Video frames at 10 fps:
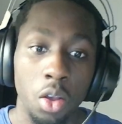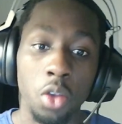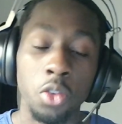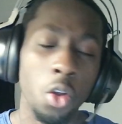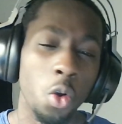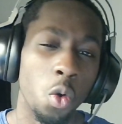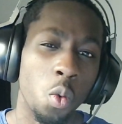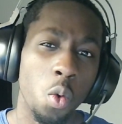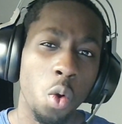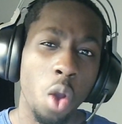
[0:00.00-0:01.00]
So,
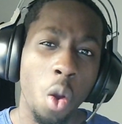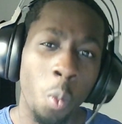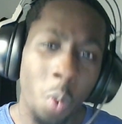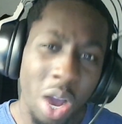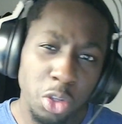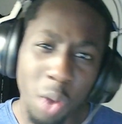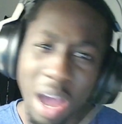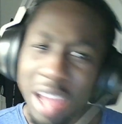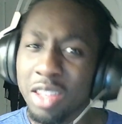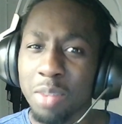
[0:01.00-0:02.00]
why do
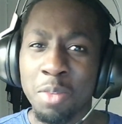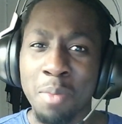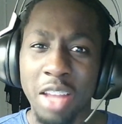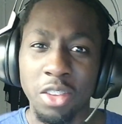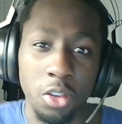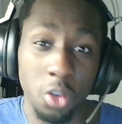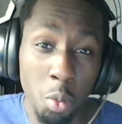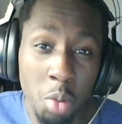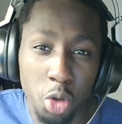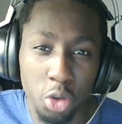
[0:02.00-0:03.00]
items matter so
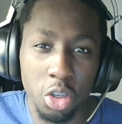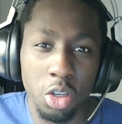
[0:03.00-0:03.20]
much?